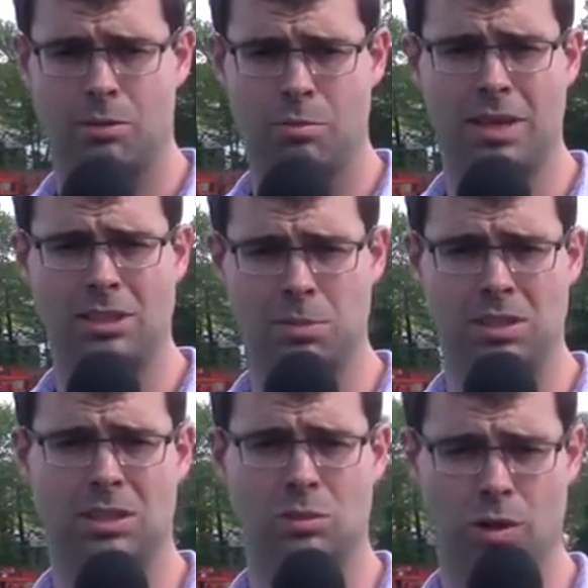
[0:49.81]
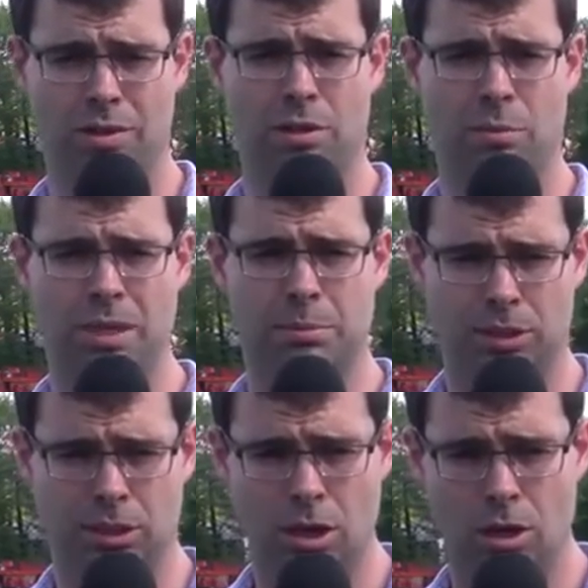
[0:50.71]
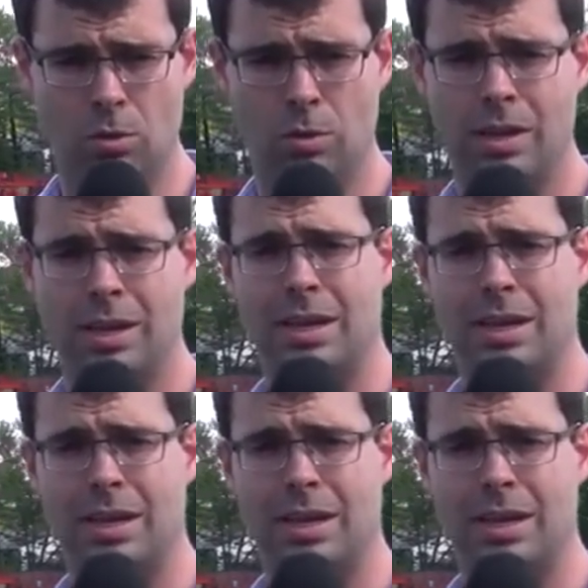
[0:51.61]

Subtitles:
It remains to be seen whether he'll be able to go.